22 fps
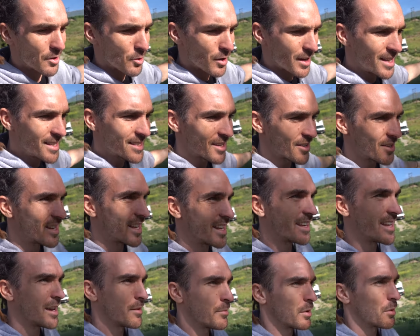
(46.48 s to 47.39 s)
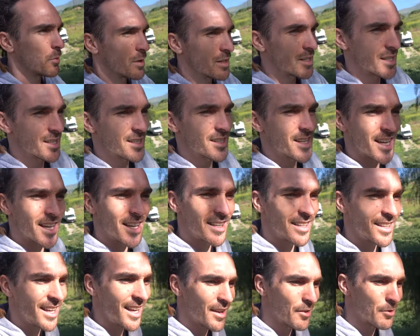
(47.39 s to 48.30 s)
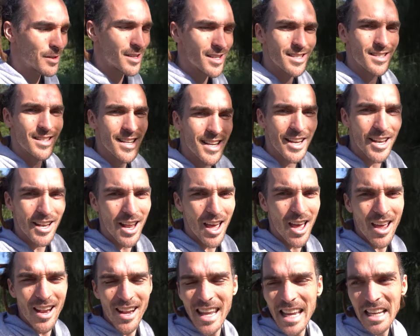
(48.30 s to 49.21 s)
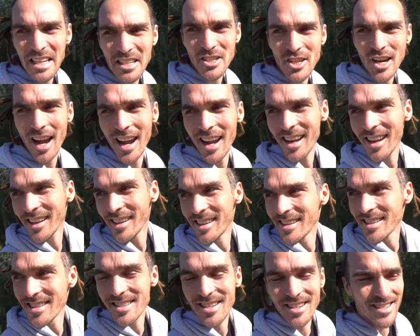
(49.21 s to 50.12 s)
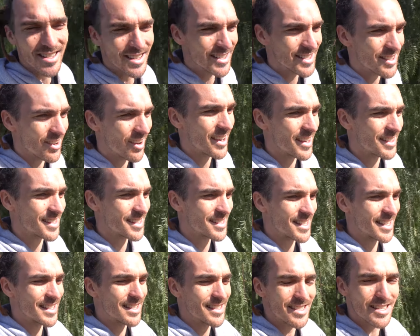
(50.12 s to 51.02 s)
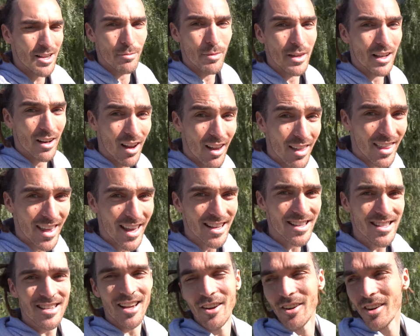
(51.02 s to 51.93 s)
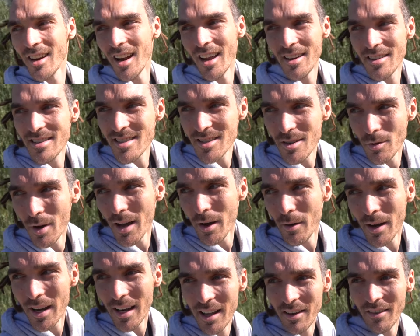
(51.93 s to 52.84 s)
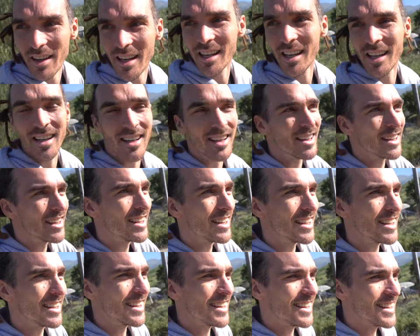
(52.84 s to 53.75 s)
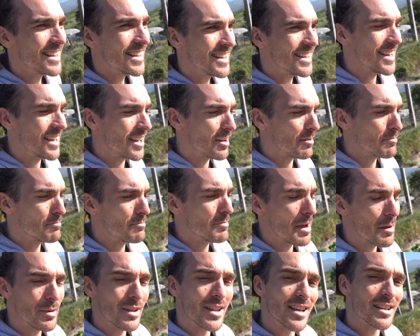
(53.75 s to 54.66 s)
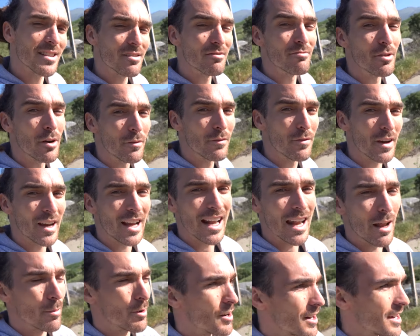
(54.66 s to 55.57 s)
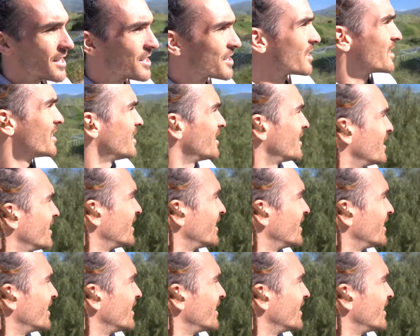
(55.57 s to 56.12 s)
know what he's doing here yet, but we're just, yeah, we're just learning and chatting, and it's just exciting to see something like this so close to where we're living. Um, maybe there's some room for collaboration.